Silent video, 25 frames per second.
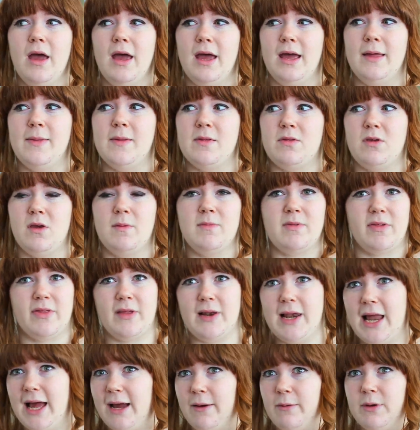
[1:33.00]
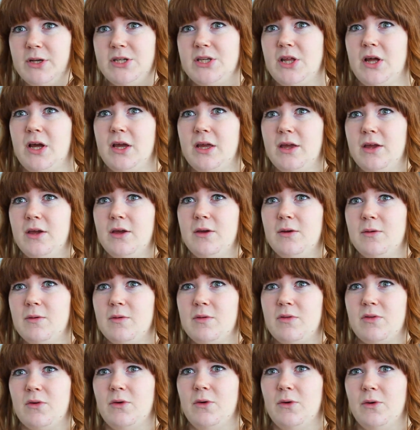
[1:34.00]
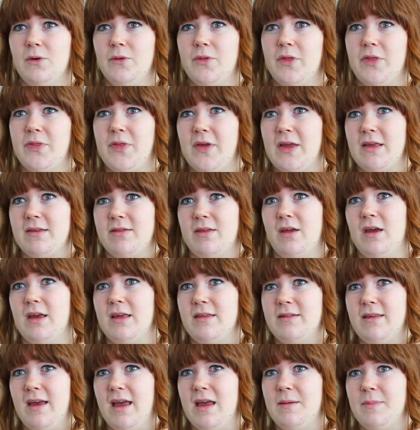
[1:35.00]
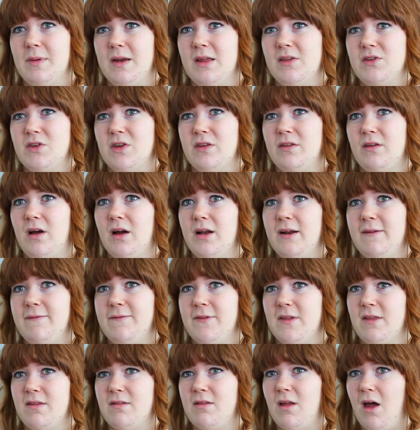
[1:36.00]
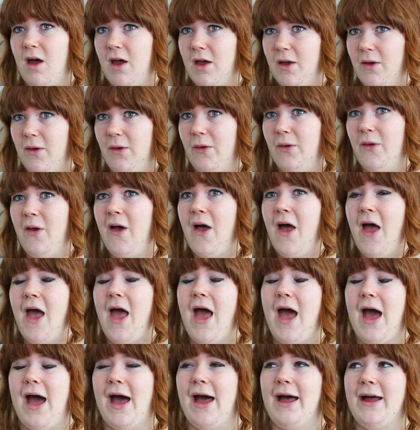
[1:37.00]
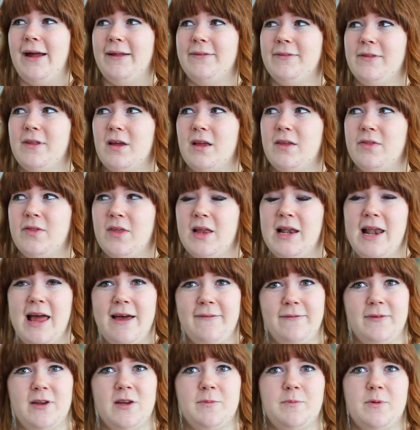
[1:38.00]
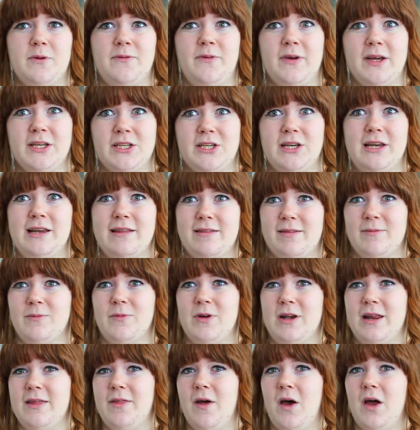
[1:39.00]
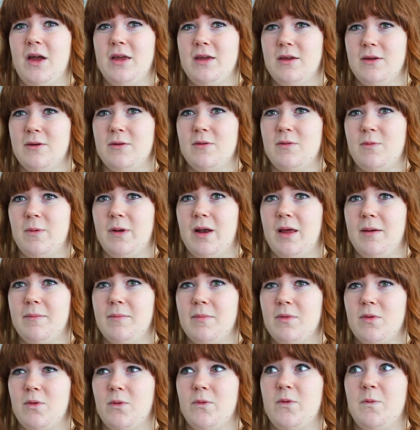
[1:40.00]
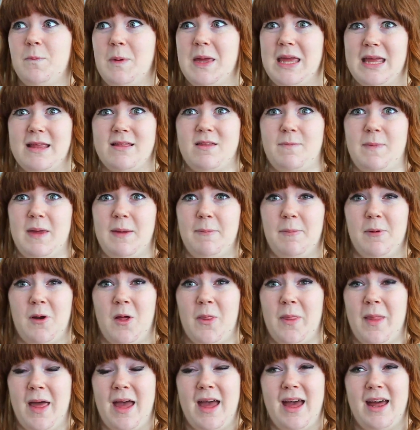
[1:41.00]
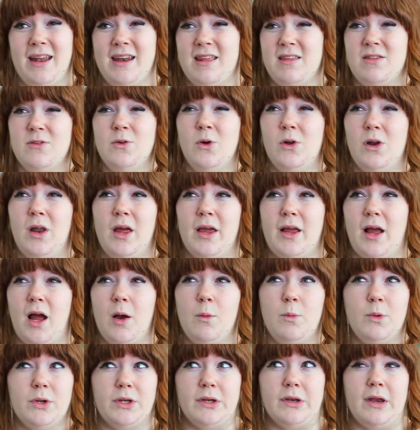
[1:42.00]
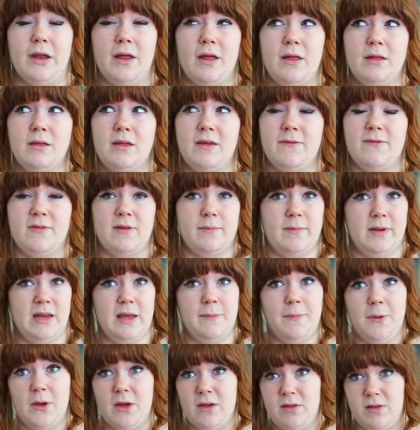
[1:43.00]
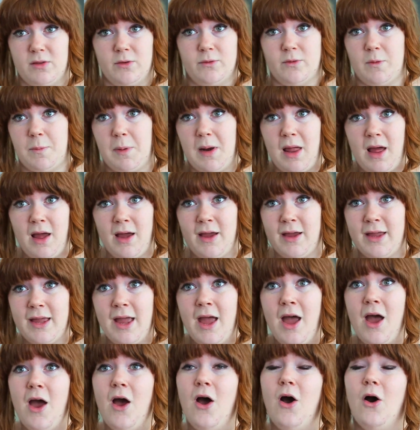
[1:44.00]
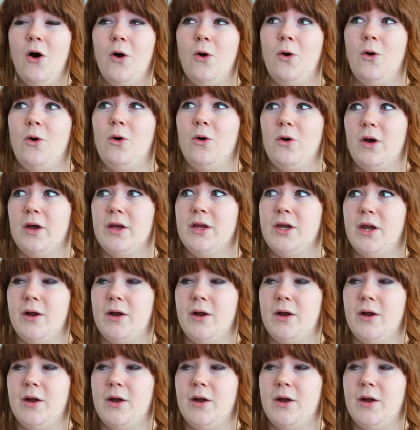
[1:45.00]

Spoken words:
in the terms of the language that I use or the things that I say, but it's just kind of the style and the level of professionalism really that I use when I'm sort of speaking to people on there. And it's not like I wouldn't give somebody a personal reply or